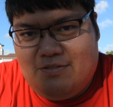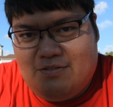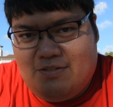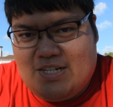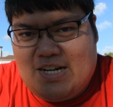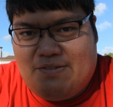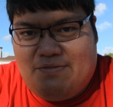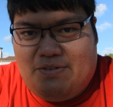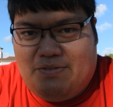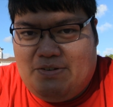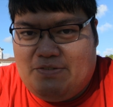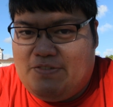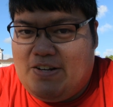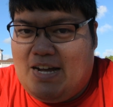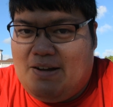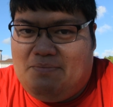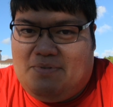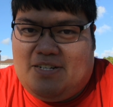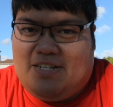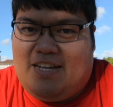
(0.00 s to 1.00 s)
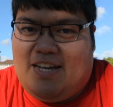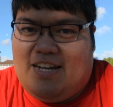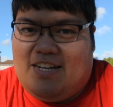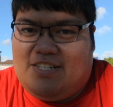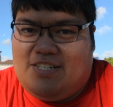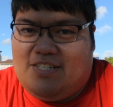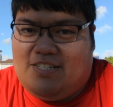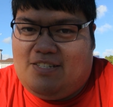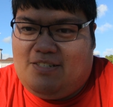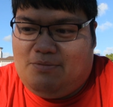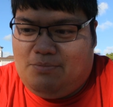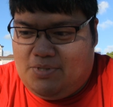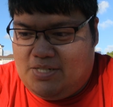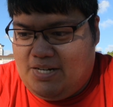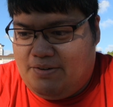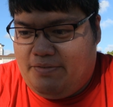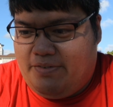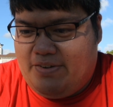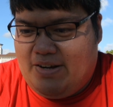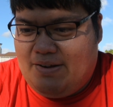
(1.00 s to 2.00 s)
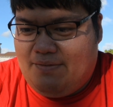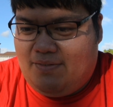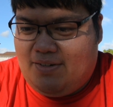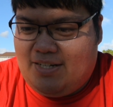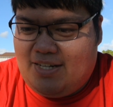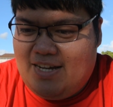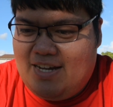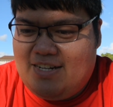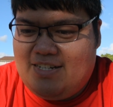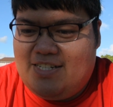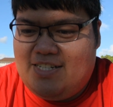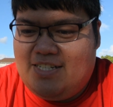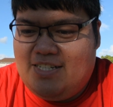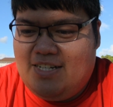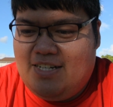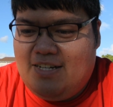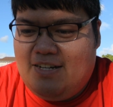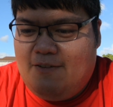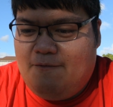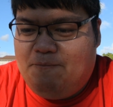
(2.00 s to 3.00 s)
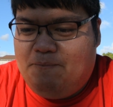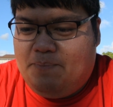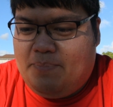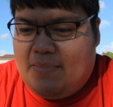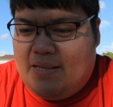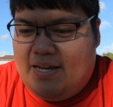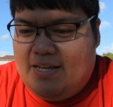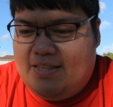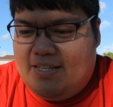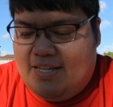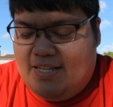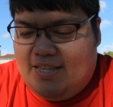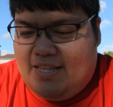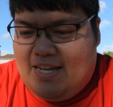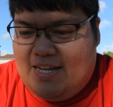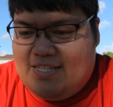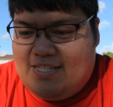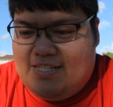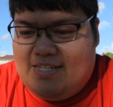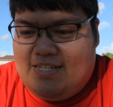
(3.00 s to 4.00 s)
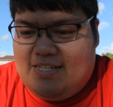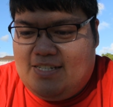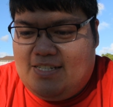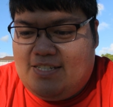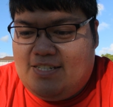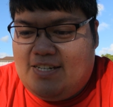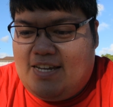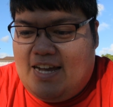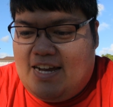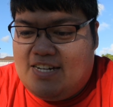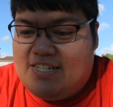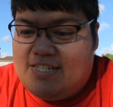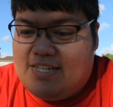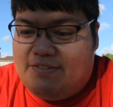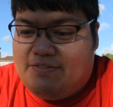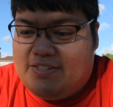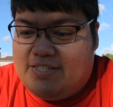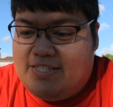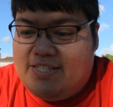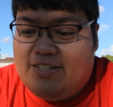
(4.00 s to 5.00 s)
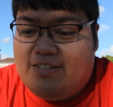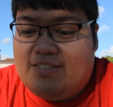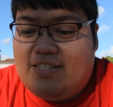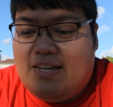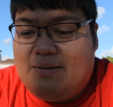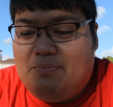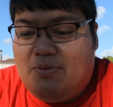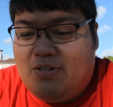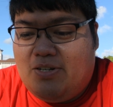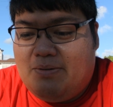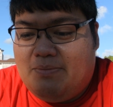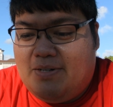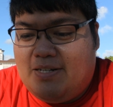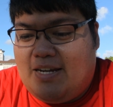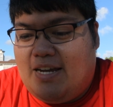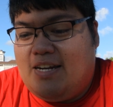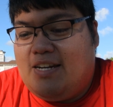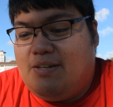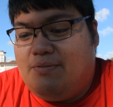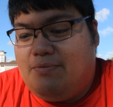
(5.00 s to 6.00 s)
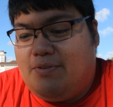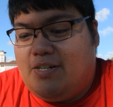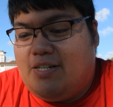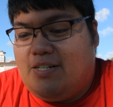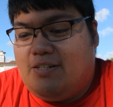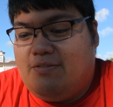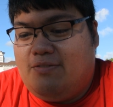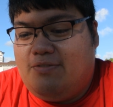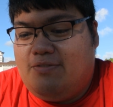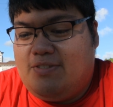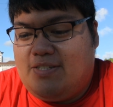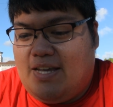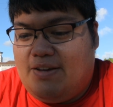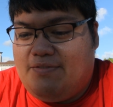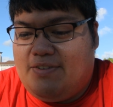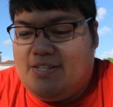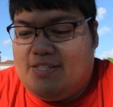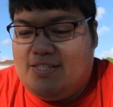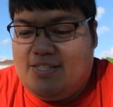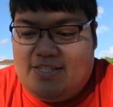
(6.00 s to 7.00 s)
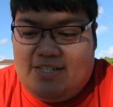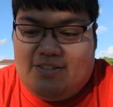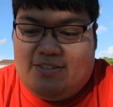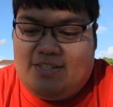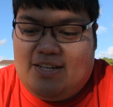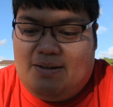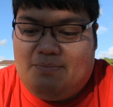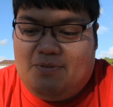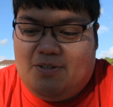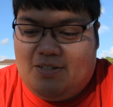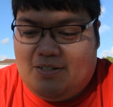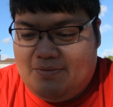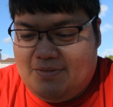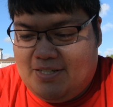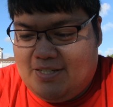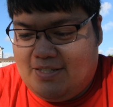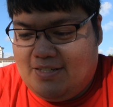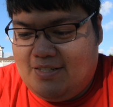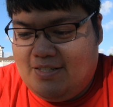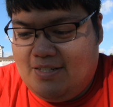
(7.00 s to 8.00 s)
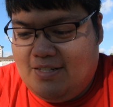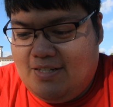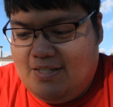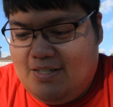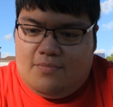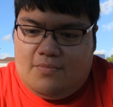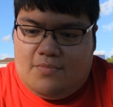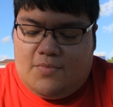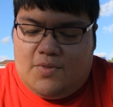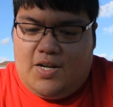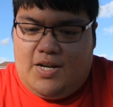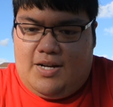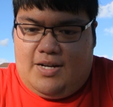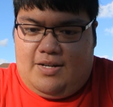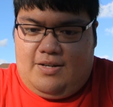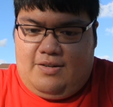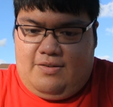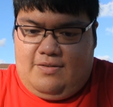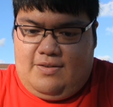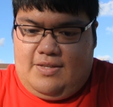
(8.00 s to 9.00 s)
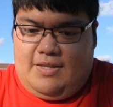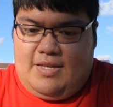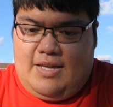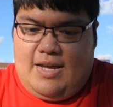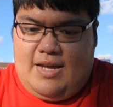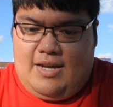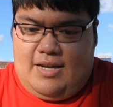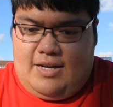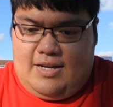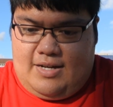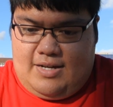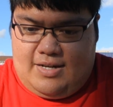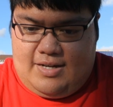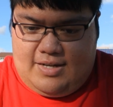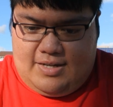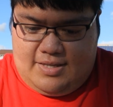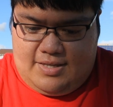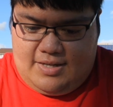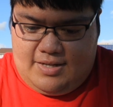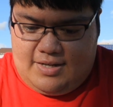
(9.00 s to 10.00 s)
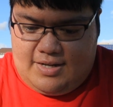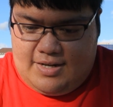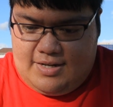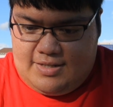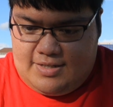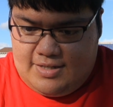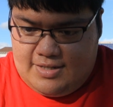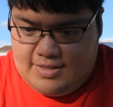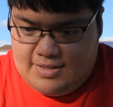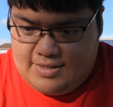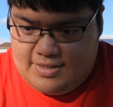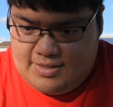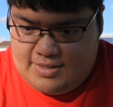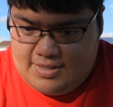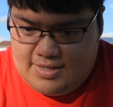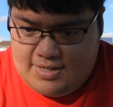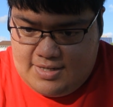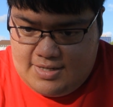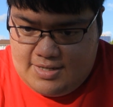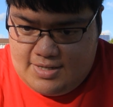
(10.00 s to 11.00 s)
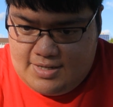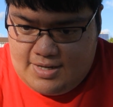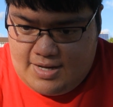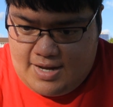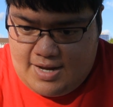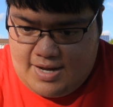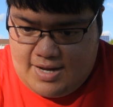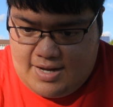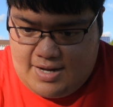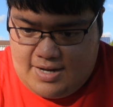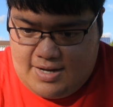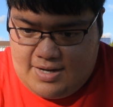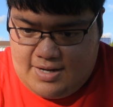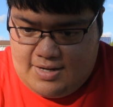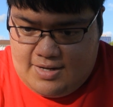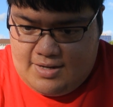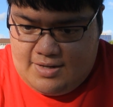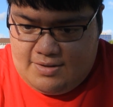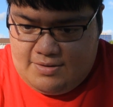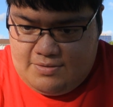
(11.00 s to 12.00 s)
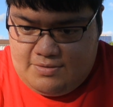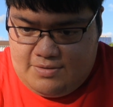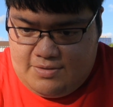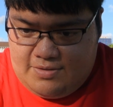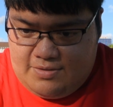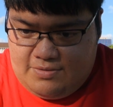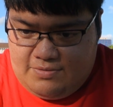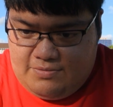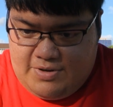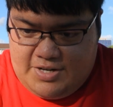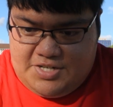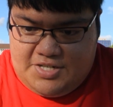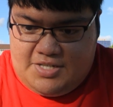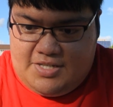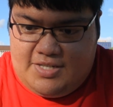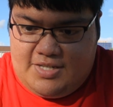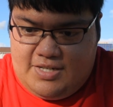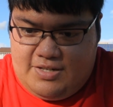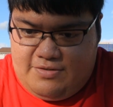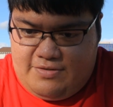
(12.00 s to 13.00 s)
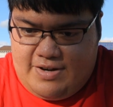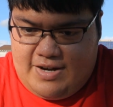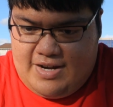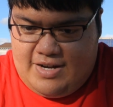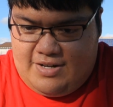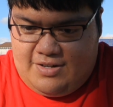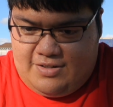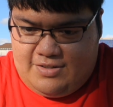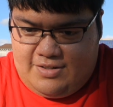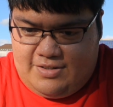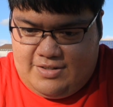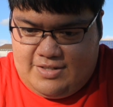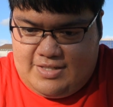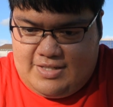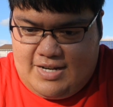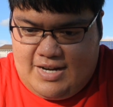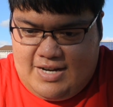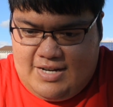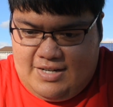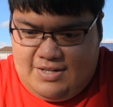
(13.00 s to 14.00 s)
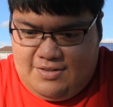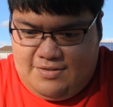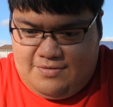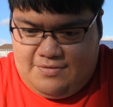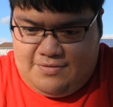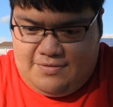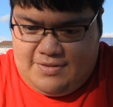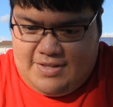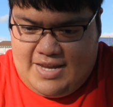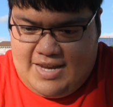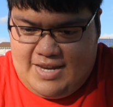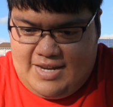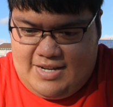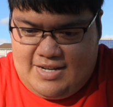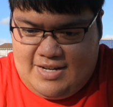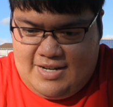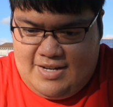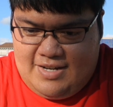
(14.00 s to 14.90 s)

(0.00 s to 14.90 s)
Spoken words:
whichever one we happen to catch is whichever we happen to catch. And then lastly is to catch 7 Steel-type Pokemon and evolve 7 Steel-type Pokemon. With that, I think I did see a Registeel raid, although it's kind of late